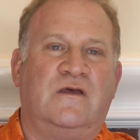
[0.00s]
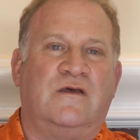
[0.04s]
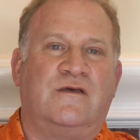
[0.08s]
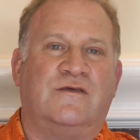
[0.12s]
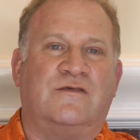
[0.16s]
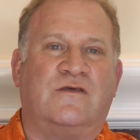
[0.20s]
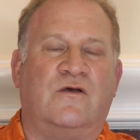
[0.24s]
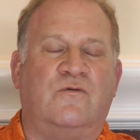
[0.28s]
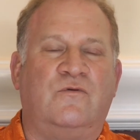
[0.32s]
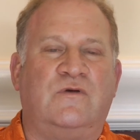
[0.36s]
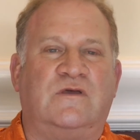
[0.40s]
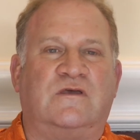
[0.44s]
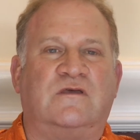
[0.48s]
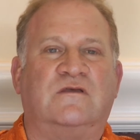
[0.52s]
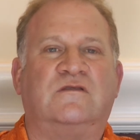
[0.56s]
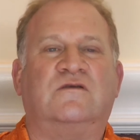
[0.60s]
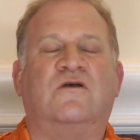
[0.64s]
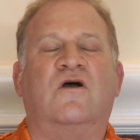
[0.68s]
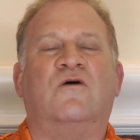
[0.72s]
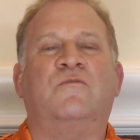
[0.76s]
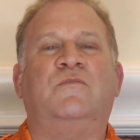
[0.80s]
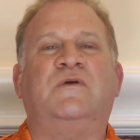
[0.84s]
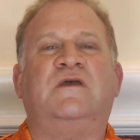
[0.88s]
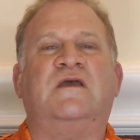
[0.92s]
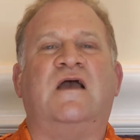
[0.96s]
so we can
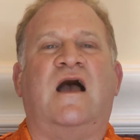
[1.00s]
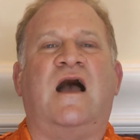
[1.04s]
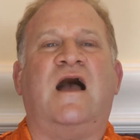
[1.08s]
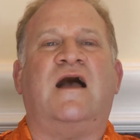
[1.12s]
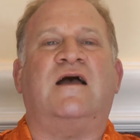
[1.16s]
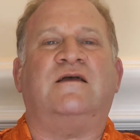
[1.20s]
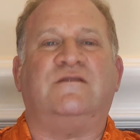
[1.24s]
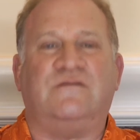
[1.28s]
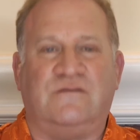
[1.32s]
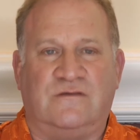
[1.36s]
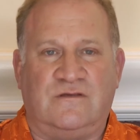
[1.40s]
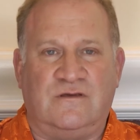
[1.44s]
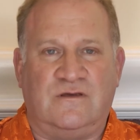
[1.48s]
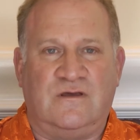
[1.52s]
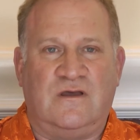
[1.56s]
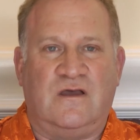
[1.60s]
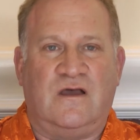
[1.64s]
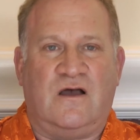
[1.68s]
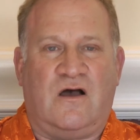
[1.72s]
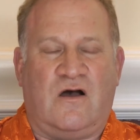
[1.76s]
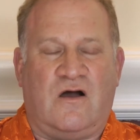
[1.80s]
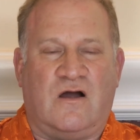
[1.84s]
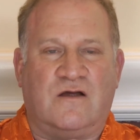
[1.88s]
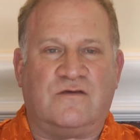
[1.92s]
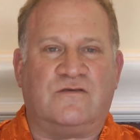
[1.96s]
go beyond
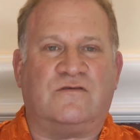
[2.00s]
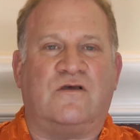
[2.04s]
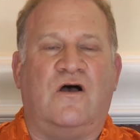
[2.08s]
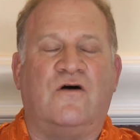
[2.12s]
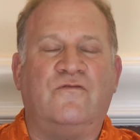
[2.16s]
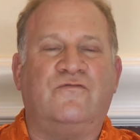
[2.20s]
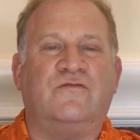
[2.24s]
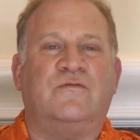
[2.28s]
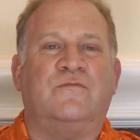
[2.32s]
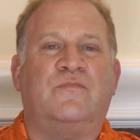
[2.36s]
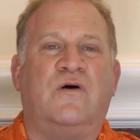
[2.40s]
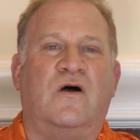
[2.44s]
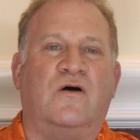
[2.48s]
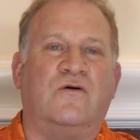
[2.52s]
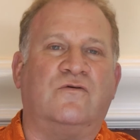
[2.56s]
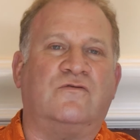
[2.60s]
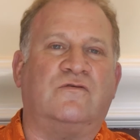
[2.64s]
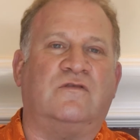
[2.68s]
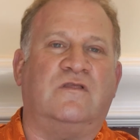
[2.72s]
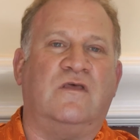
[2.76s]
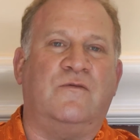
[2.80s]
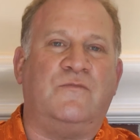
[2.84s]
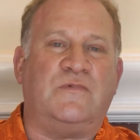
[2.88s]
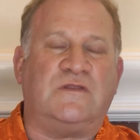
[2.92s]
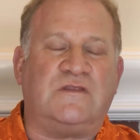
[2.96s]
our
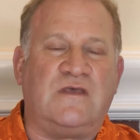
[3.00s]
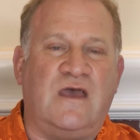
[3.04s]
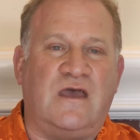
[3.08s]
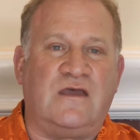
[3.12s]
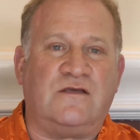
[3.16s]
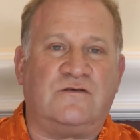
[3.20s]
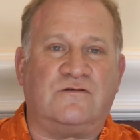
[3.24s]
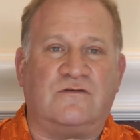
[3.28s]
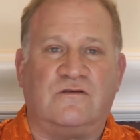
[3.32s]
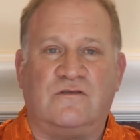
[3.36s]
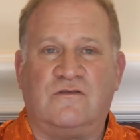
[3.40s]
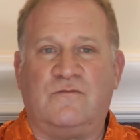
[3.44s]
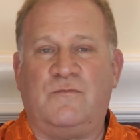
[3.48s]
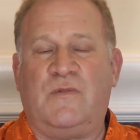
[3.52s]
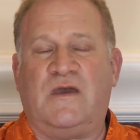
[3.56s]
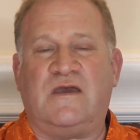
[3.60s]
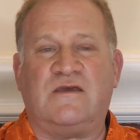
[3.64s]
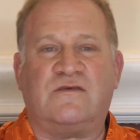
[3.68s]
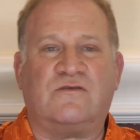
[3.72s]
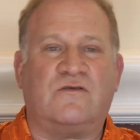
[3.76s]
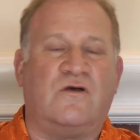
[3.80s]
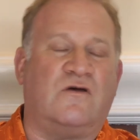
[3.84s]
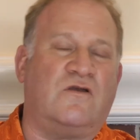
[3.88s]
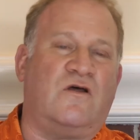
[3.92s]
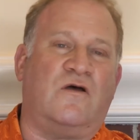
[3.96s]
self-imposed limitations
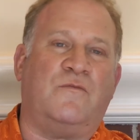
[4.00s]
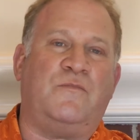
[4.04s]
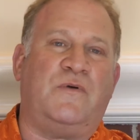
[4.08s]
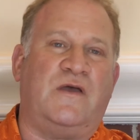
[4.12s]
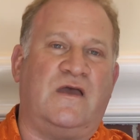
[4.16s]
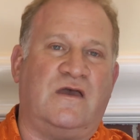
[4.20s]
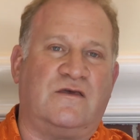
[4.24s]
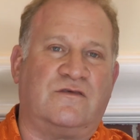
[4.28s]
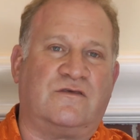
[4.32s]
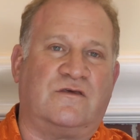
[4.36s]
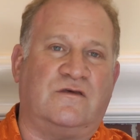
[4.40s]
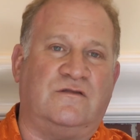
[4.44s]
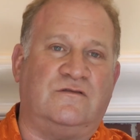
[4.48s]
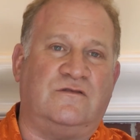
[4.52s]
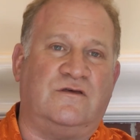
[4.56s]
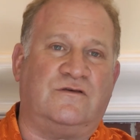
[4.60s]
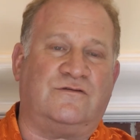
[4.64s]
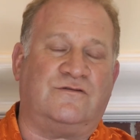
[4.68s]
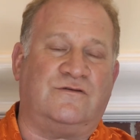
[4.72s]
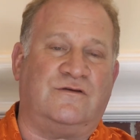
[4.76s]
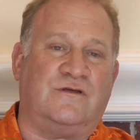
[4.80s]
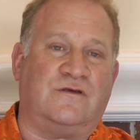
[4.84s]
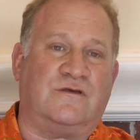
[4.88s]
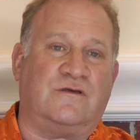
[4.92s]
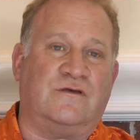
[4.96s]
based on our past
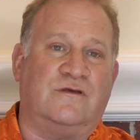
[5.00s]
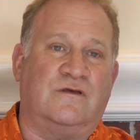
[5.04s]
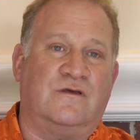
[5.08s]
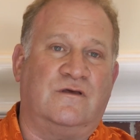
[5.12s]
conditioning.